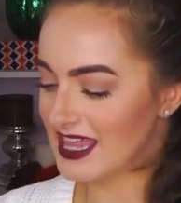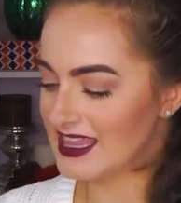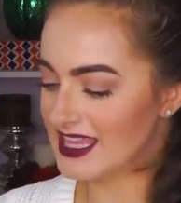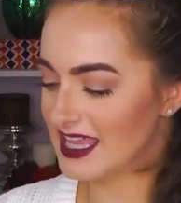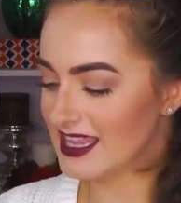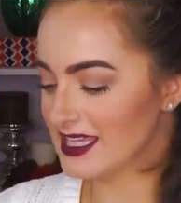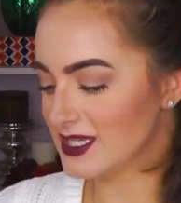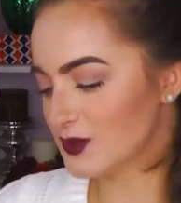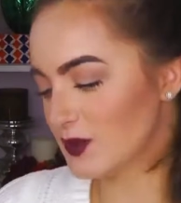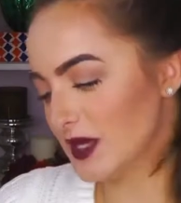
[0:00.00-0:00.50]

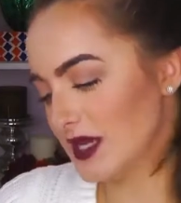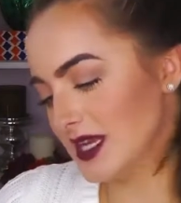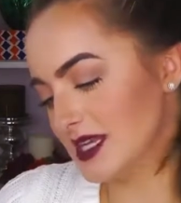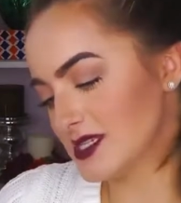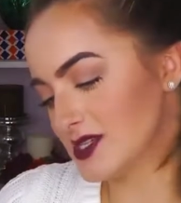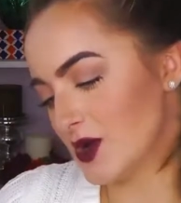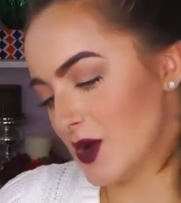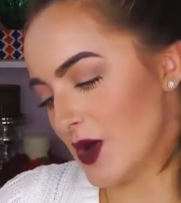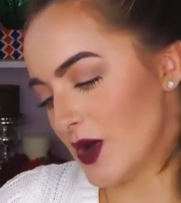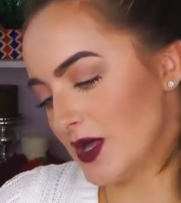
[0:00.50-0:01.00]
Then this one
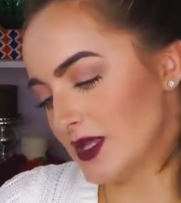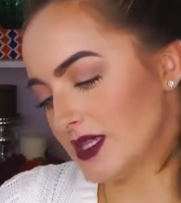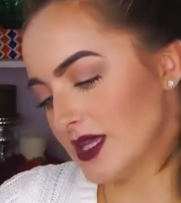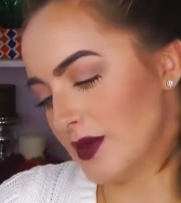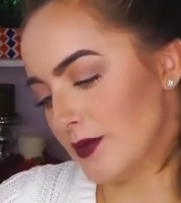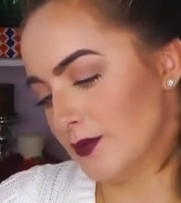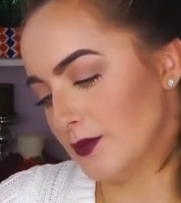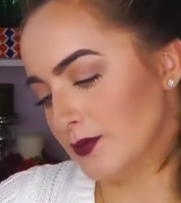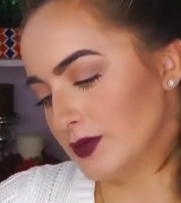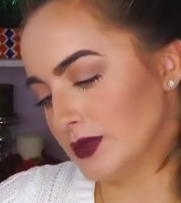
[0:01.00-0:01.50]
is called
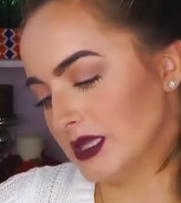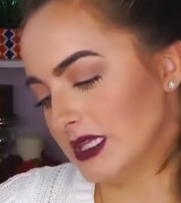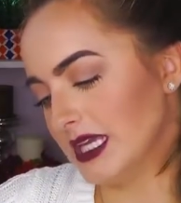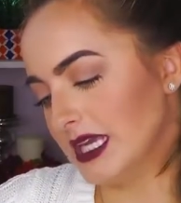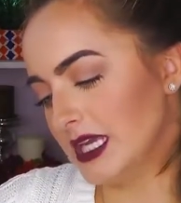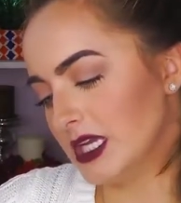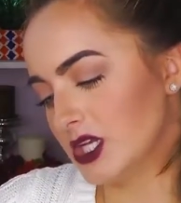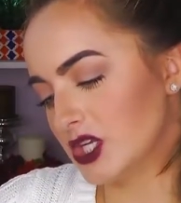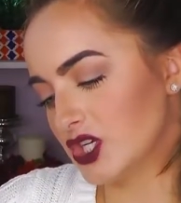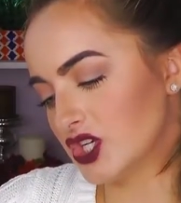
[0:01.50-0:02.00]

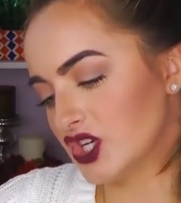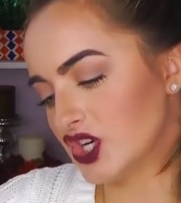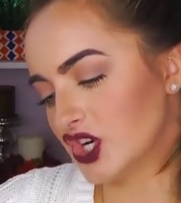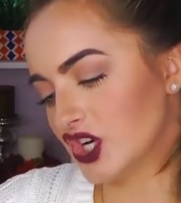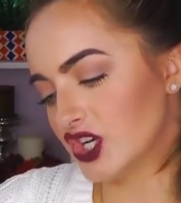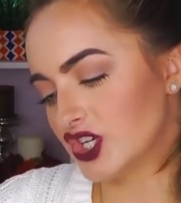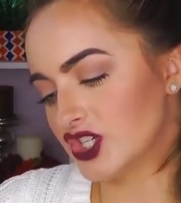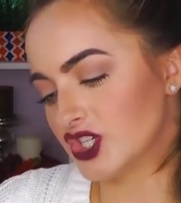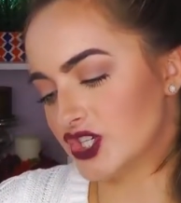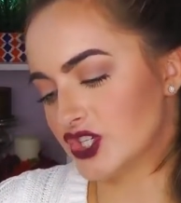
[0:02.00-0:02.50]

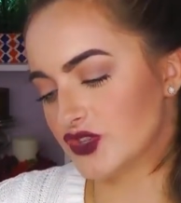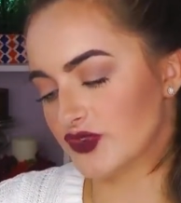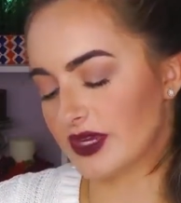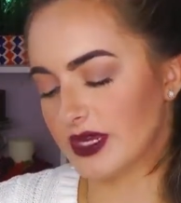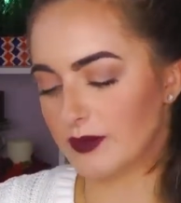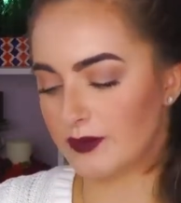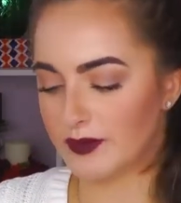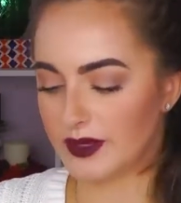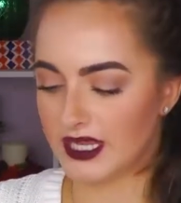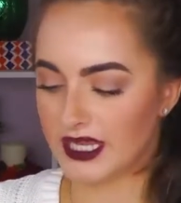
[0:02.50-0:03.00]
Bleecker
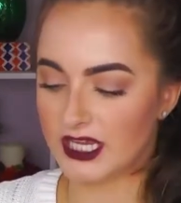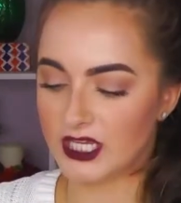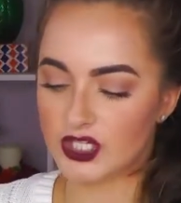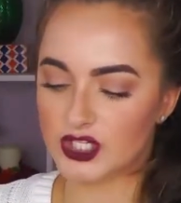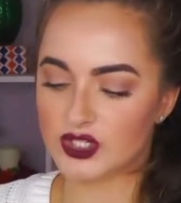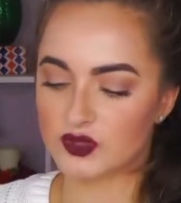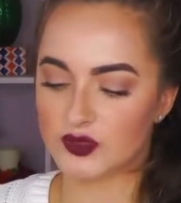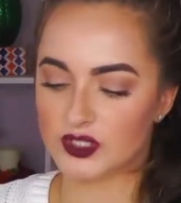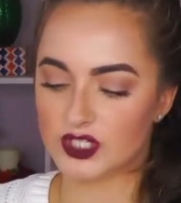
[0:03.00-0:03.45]
Street Peach,